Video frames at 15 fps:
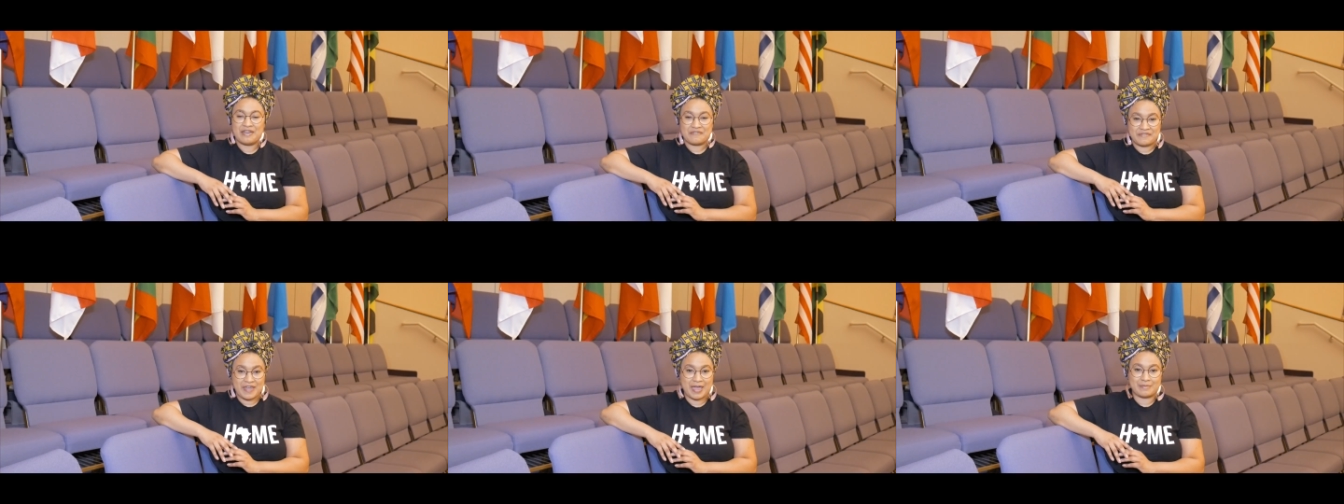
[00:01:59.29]

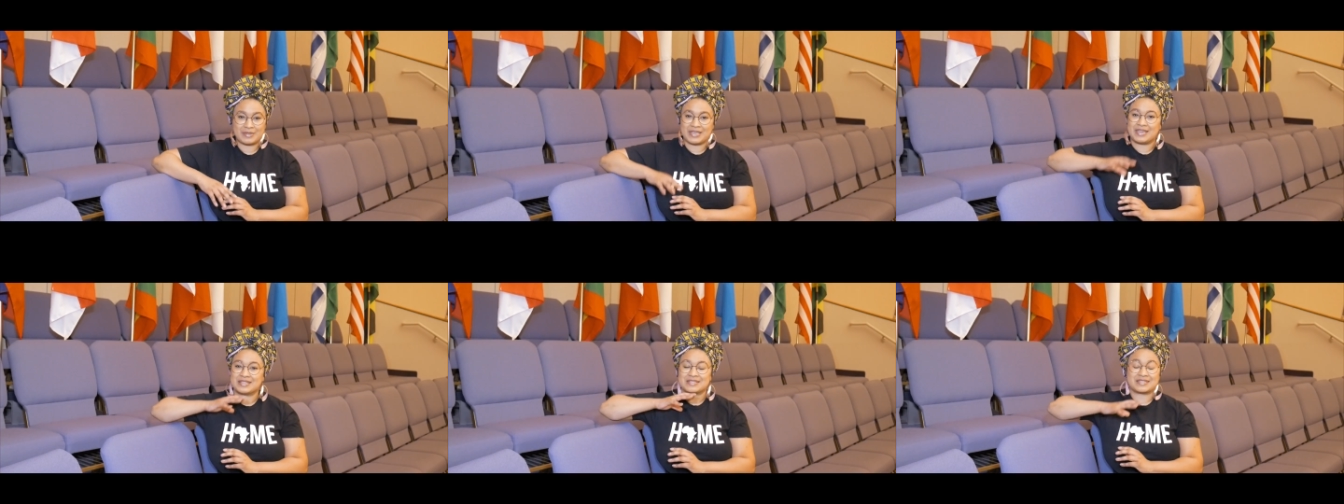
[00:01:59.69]

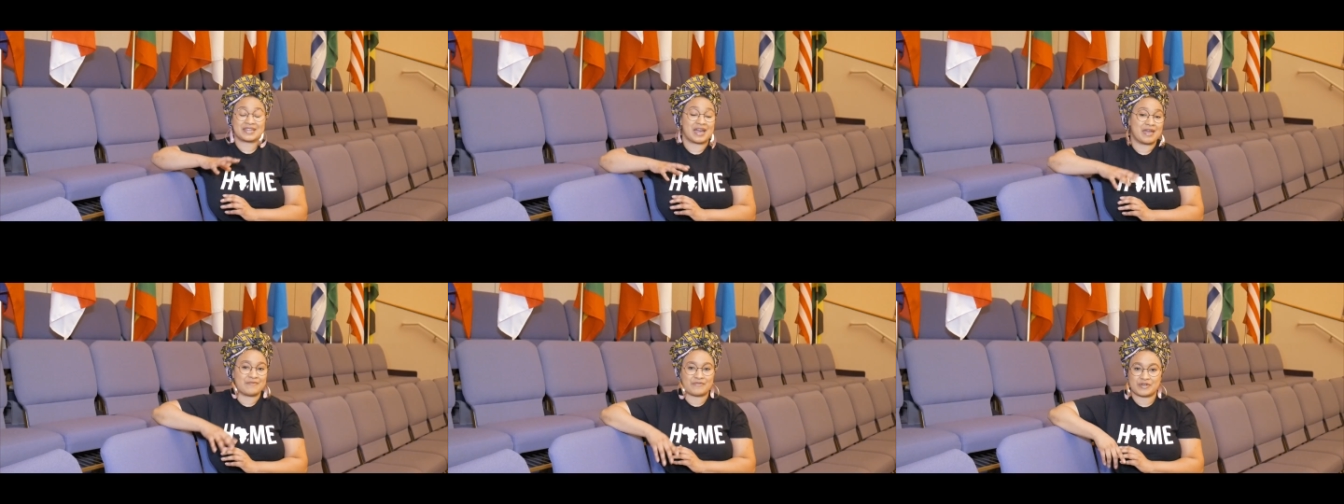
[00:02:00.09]
Family, it's
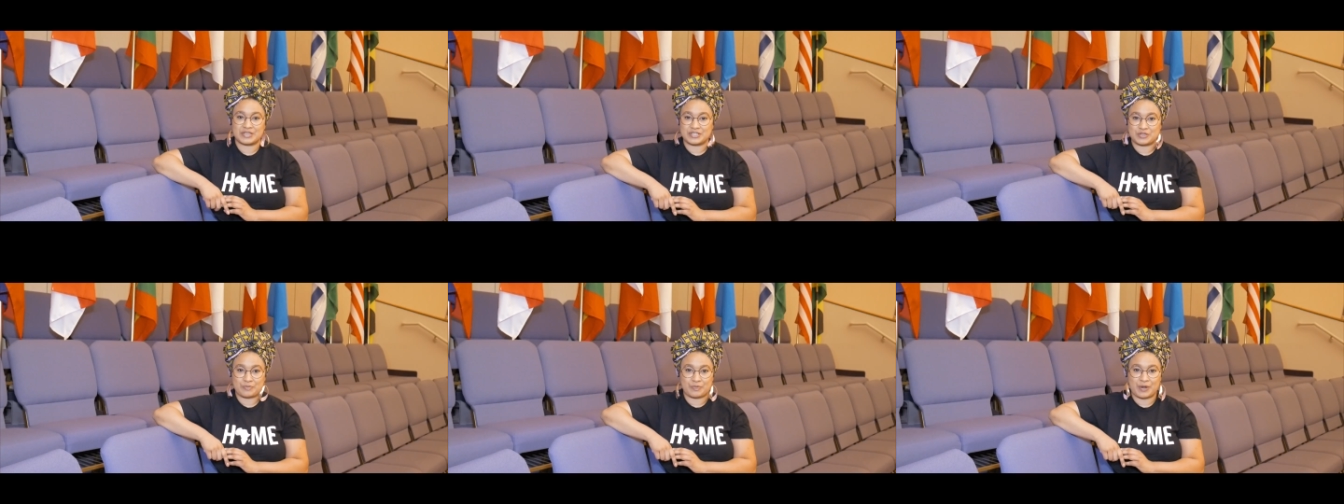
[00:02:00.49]
time for
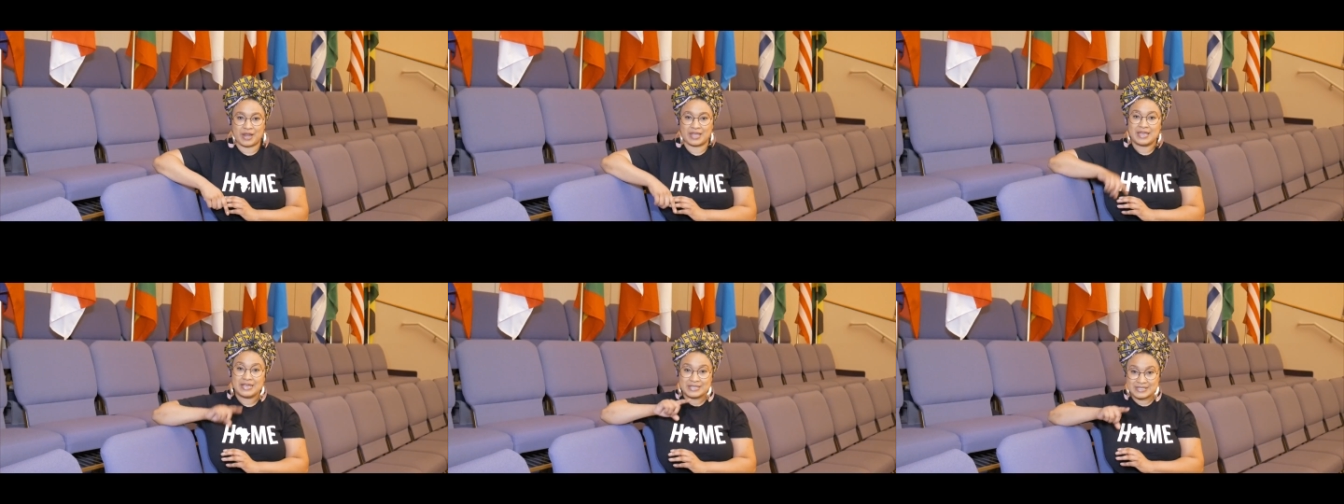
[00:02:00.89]
us to pray.
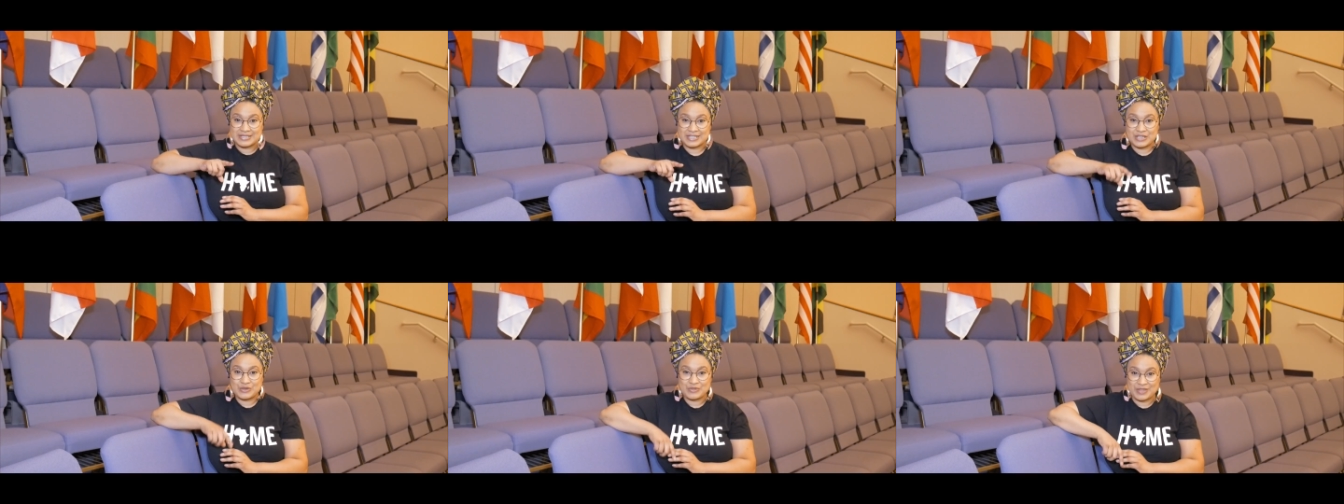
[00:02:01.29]

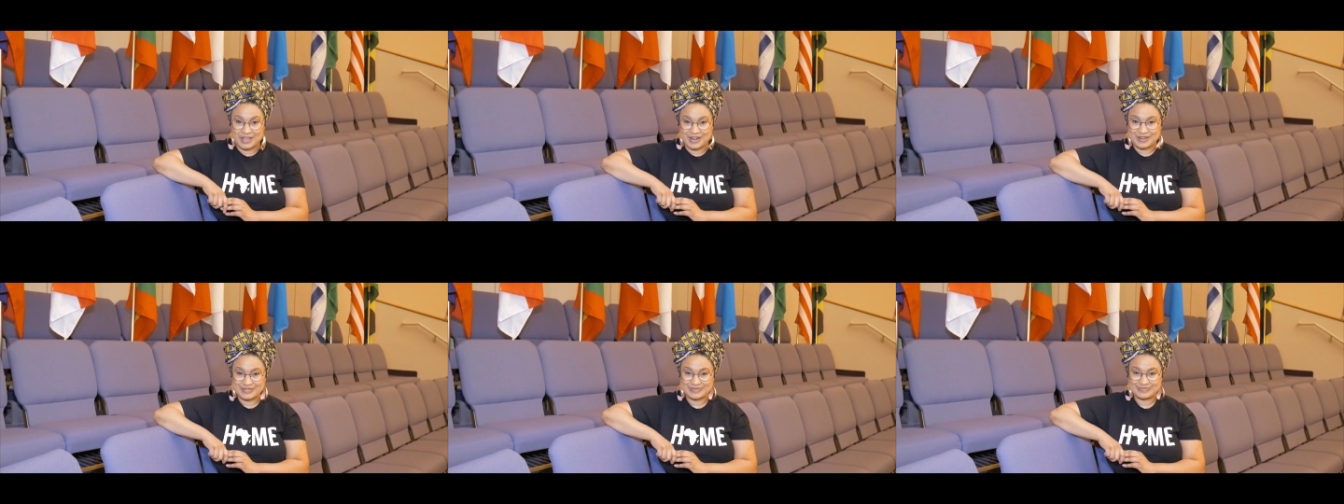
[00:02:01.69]
See you
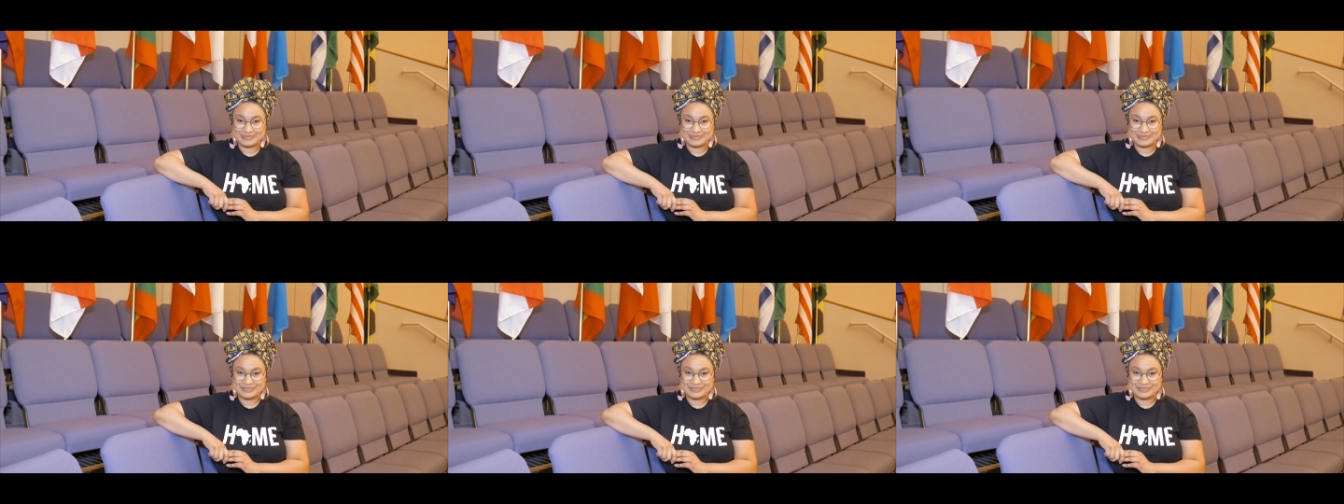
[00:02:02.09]
there.